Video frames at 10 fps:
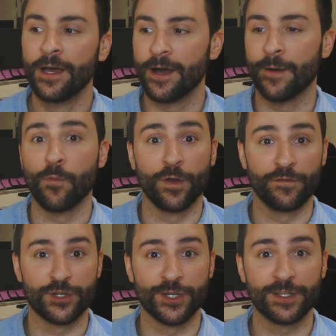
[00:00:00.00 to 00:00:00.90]
one
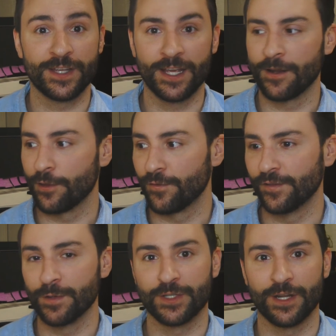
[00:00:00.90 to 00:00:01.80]
version of the site, another
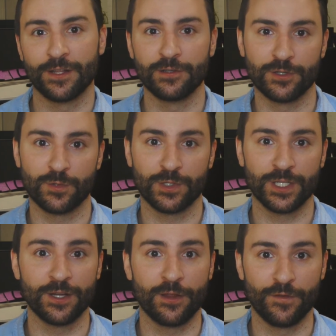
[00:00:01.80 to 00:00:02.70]
50% of the users will see
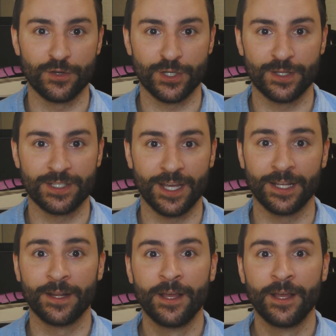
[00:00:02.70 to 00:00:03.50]
another version of the site.